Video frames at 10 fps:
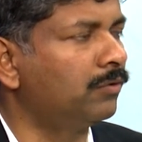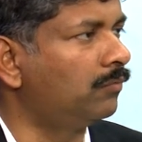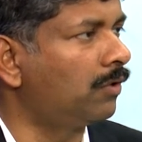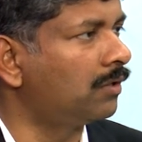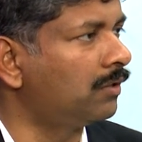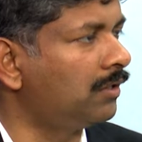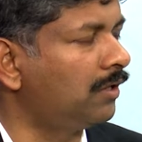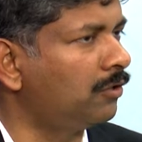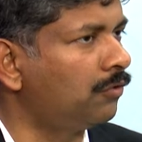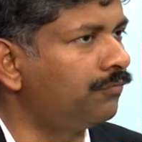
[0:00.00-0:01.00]
what are the
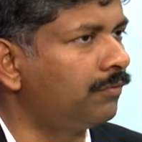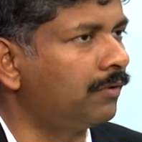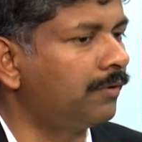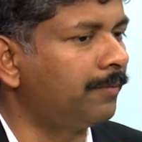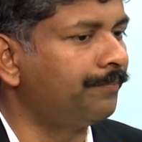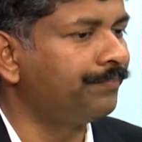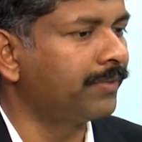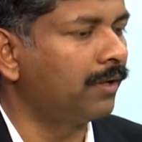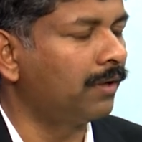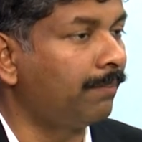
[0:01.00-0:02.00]
kind of
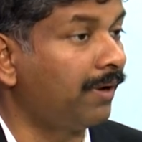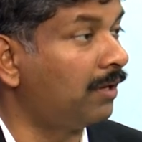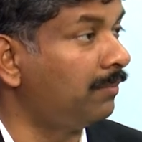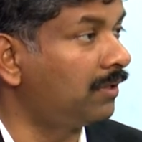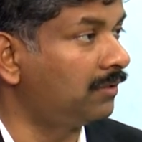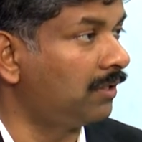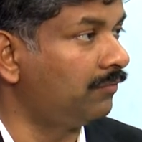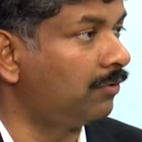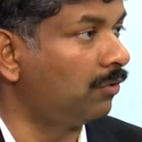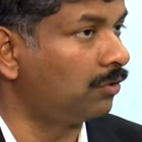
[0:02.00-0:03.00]
pandemic that
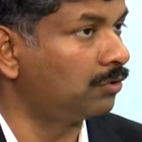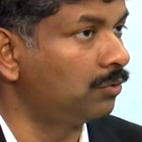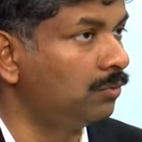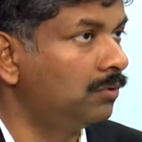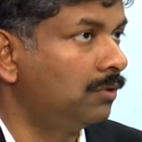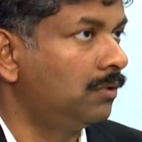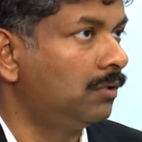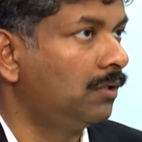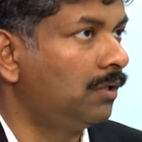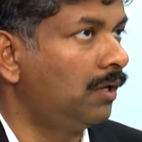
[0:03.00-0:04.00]
we have gone through
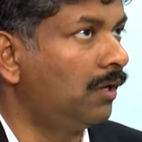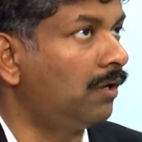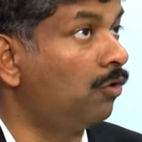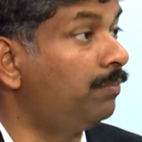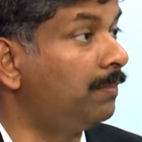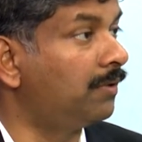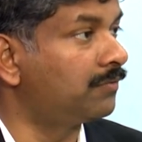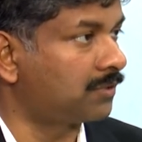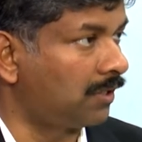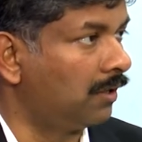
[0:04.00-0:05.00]
and how people
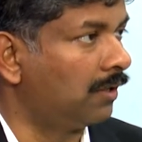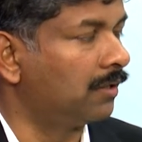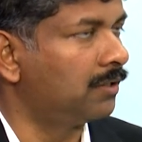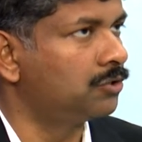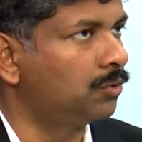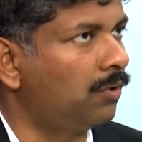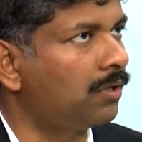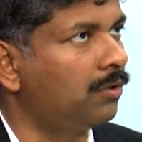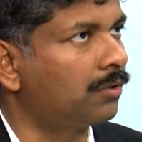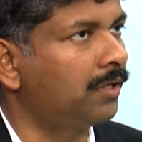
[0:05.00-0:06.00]
have struggled. So
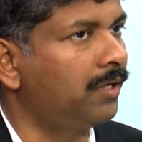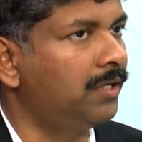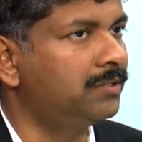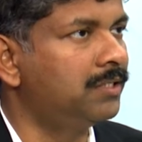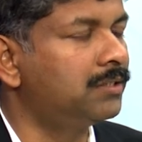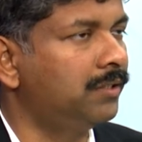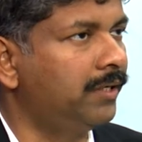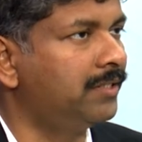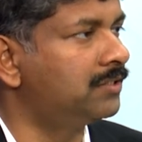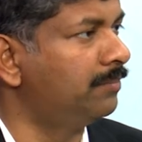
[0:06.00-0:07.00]
what Dr. Reddy
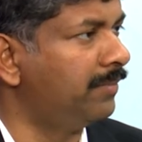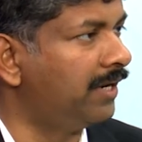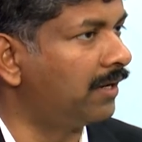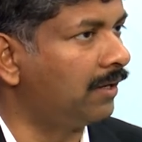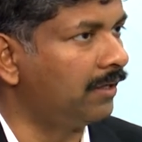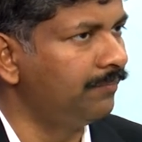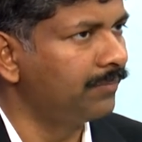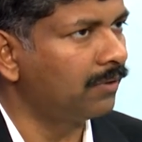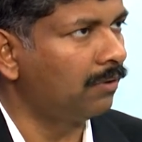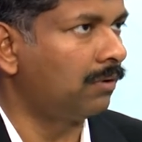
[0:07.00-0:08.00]
did is immediately
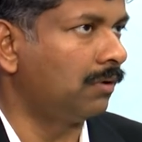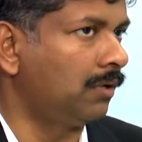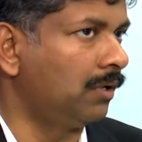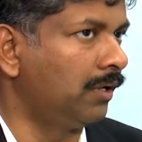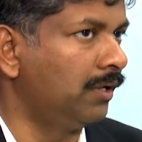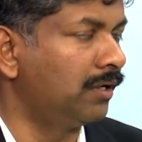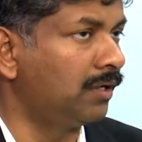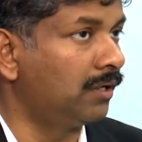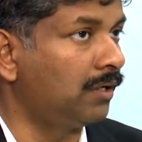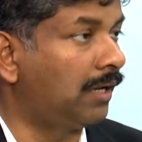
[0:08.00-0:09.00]
in an
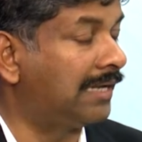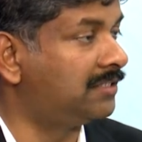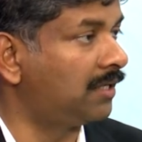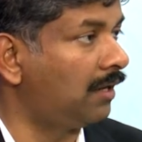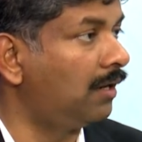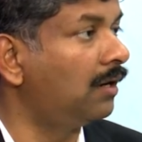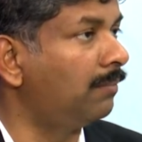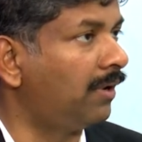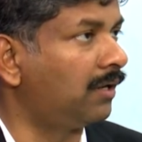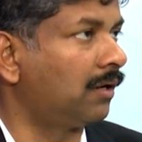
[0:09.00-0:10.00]
agile
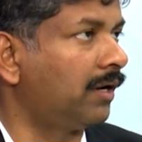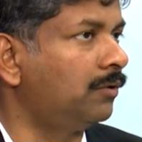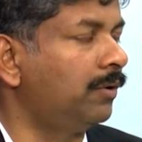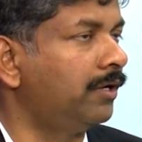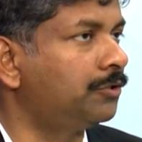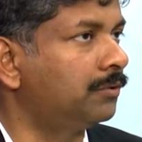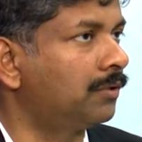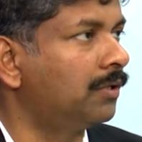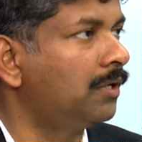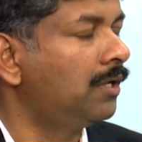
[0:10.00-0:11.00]
manner, right, to ensure
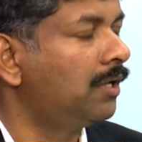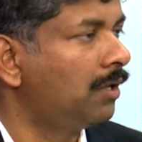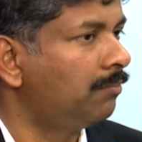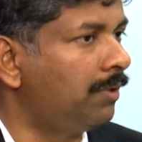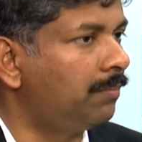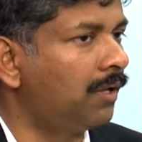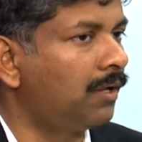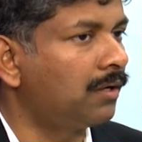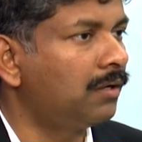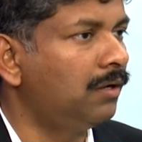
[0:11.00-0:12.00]
people
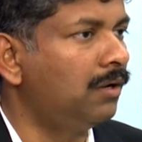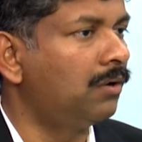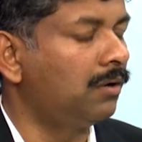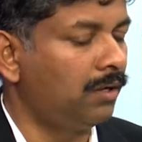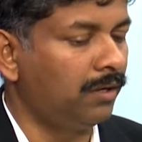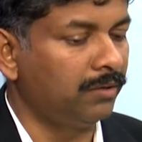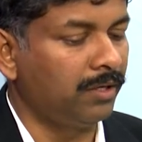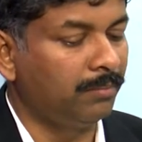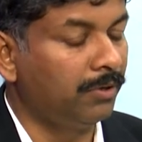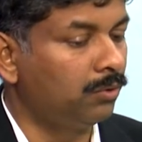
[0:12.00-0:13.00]
are
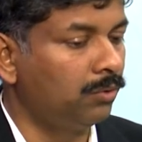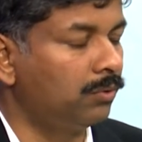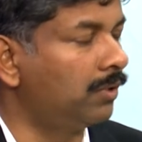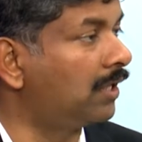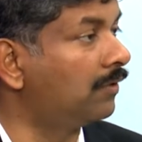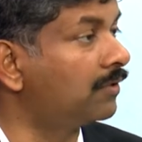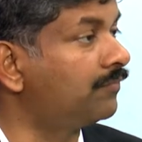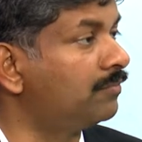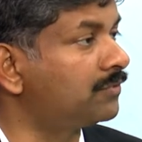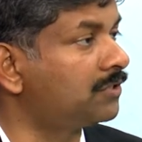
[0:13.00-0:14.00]
able to recover
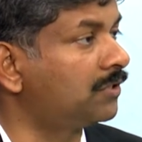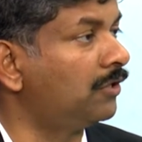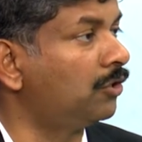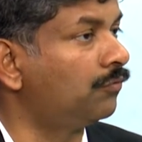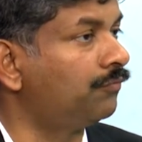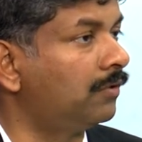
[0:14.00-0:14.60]
from such kind of